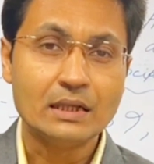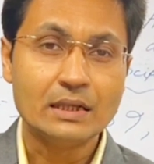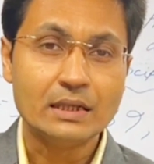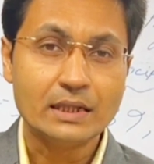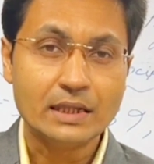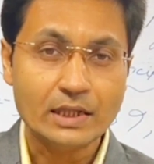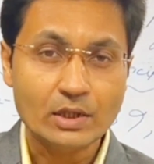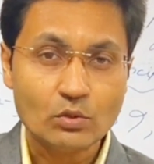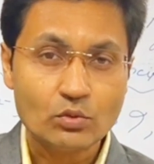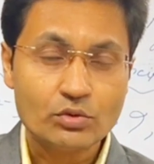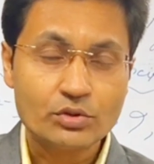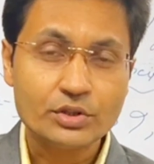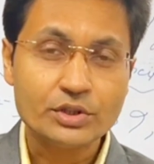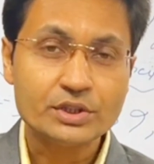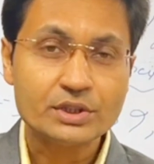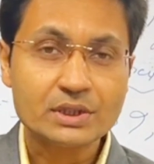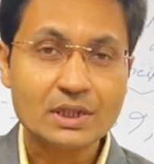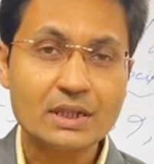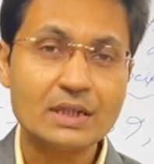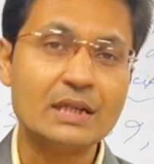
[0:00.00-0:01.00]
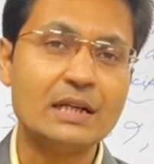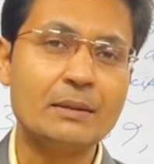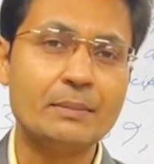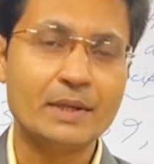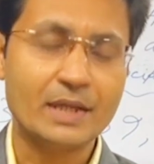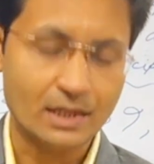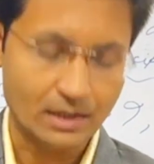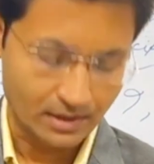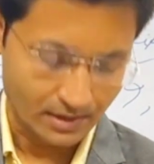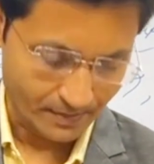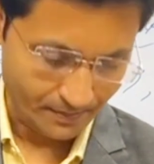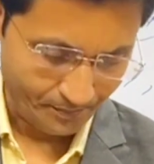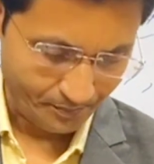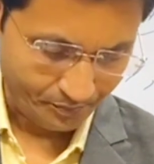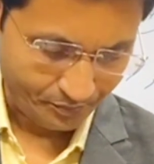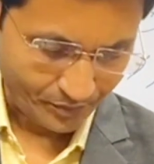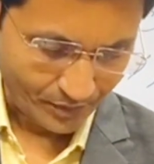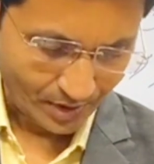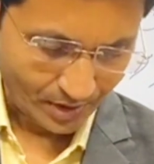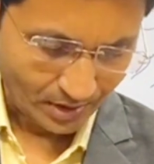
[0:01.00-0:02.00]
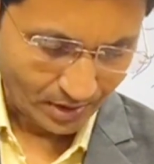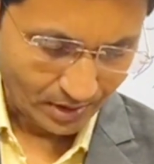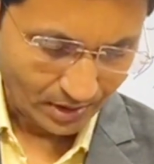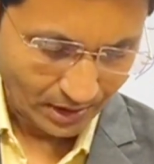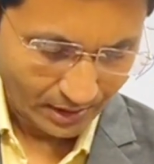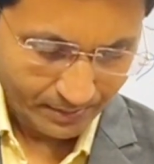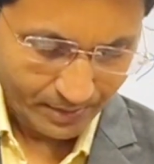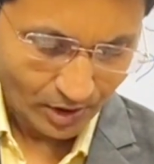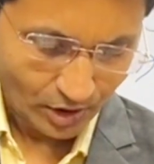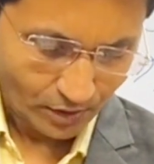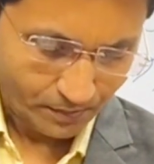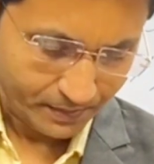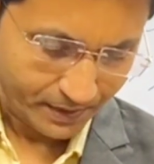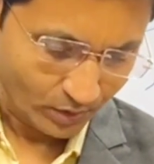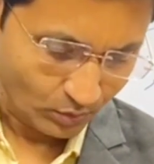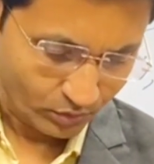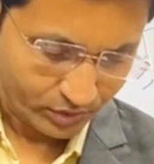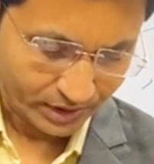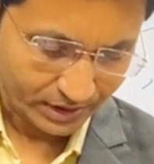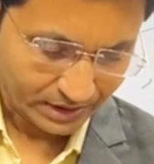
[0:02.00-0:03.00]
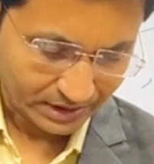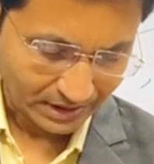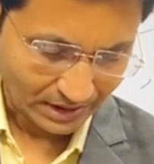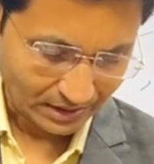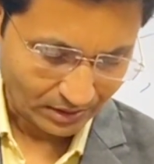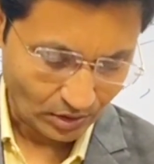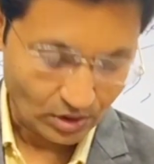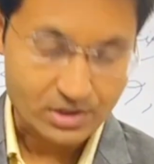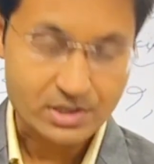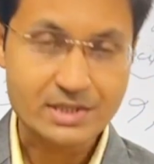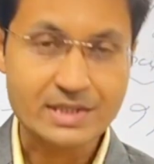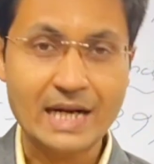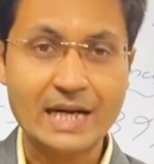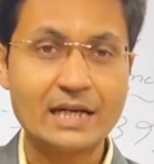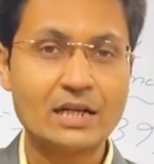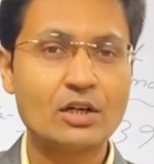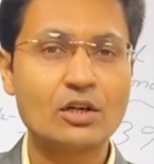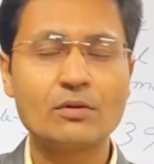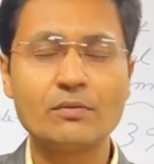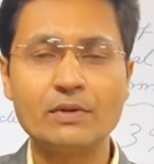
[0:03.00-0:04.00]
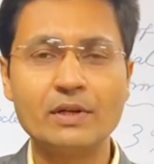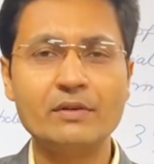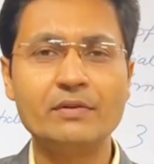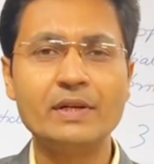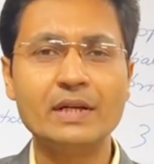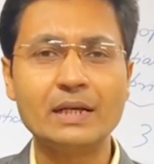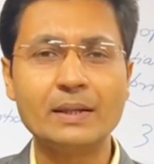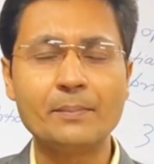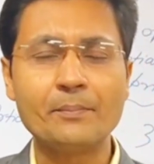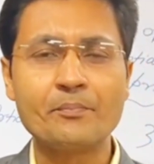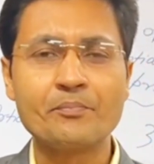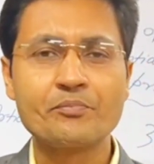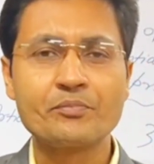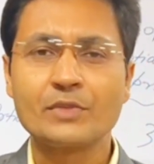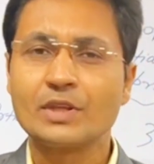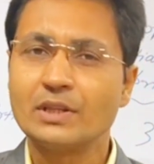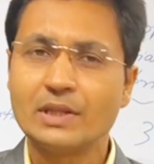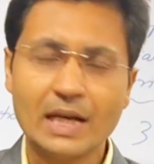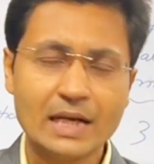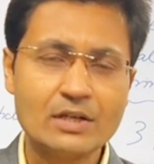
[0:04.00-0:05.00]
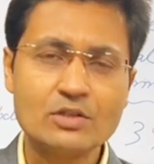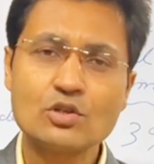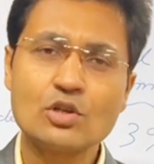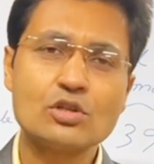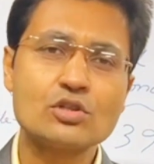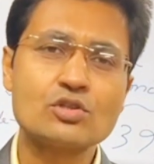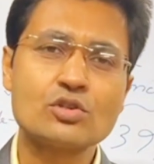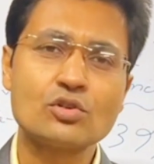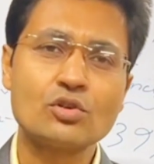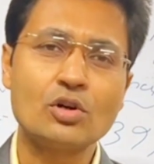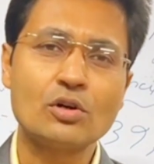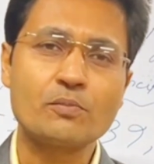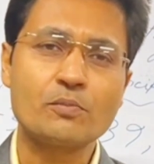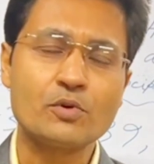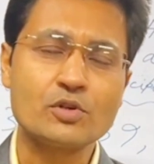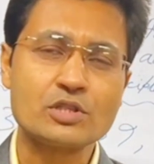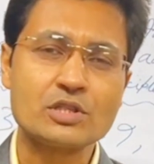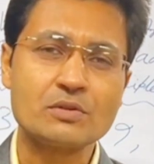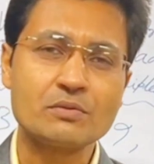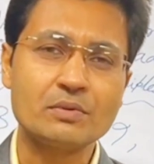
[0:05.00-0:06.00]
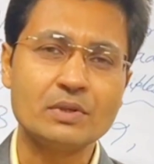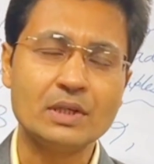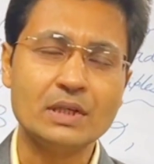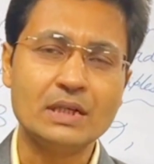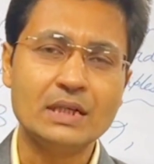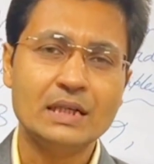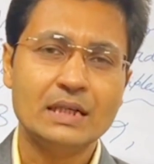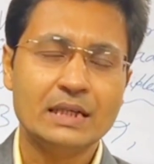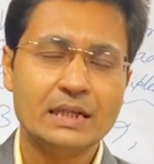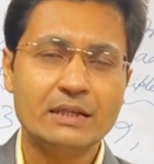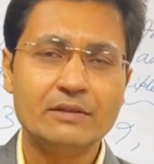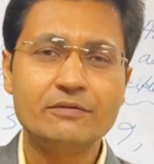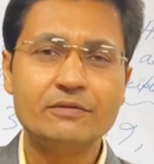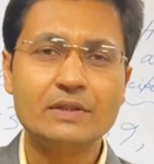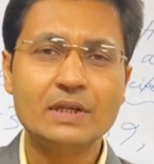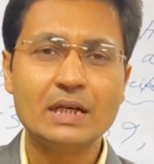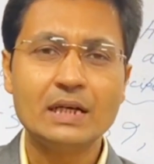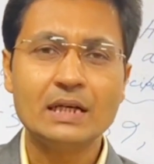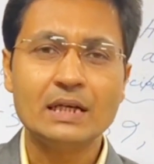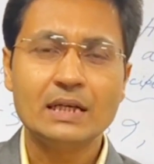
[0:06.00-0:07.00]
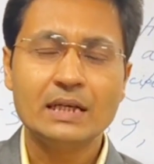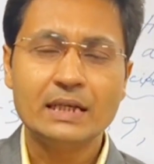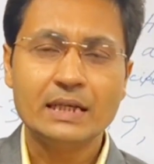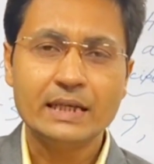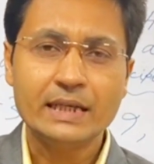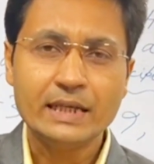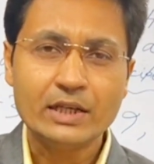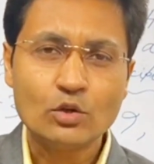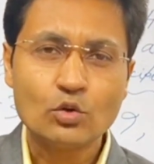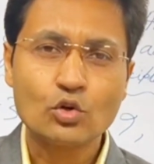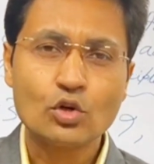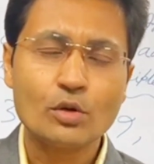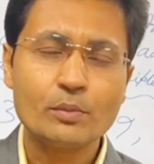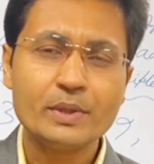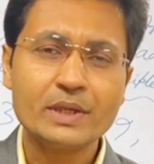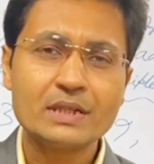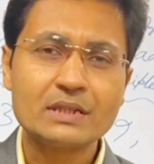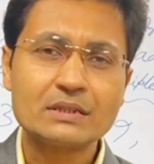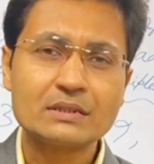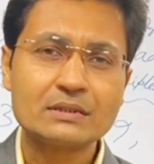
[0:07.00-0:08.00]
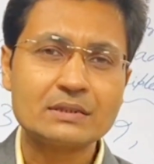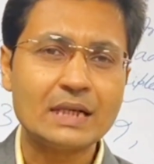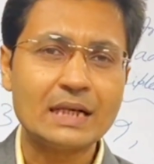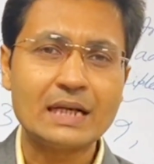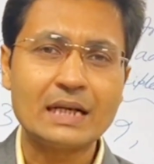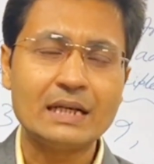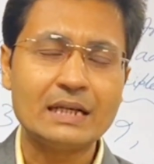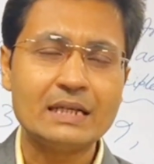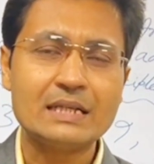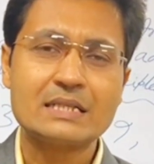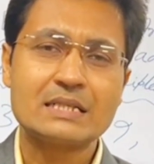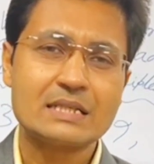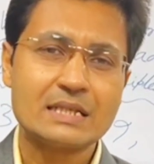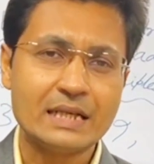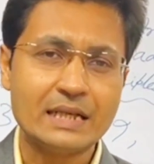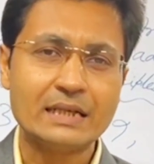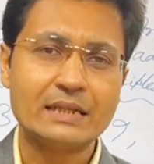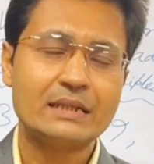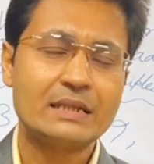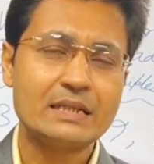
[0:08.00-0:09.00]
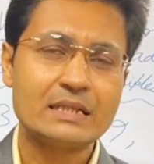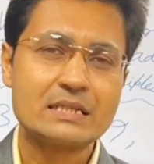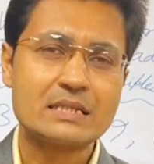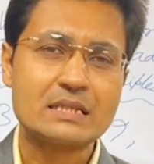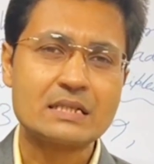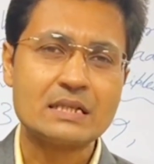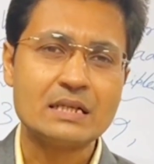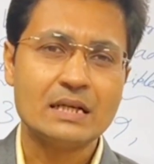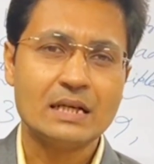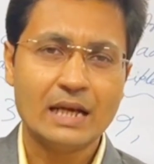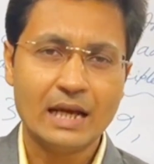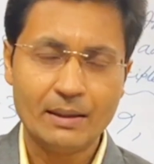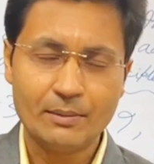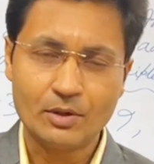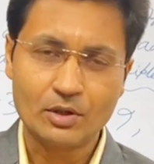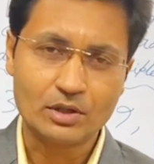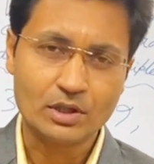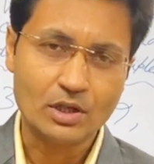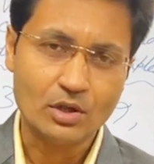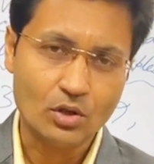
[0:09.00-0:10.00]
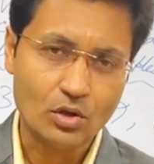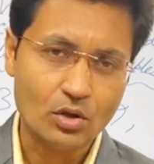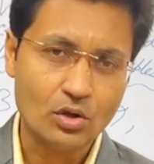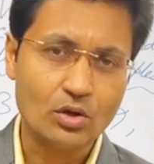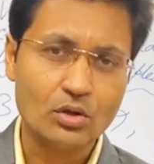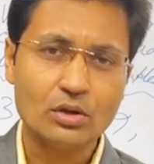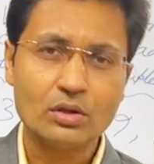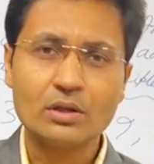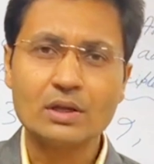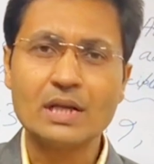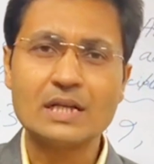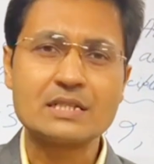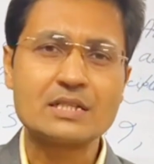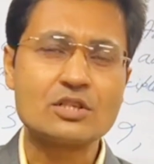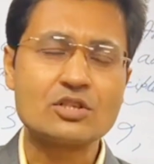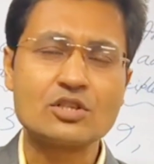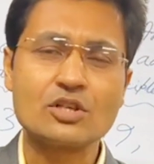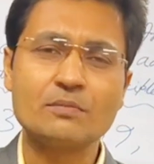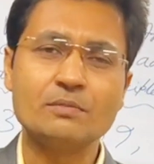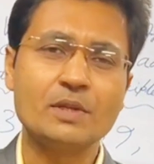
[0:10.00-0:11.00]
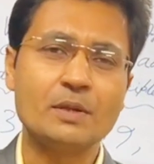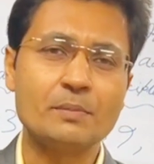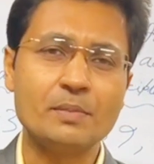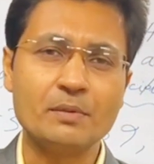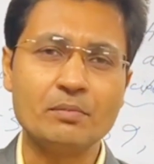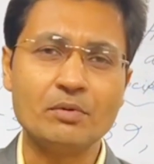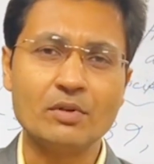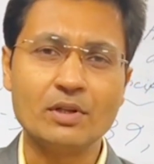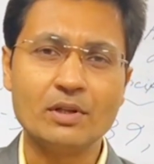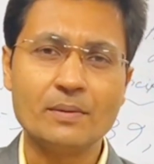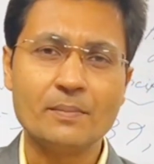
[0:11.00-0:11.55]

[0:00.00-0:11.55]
nutrition level of nutrition or standard of living. That is also not possible if the economic strata is increased among the all classes of the people.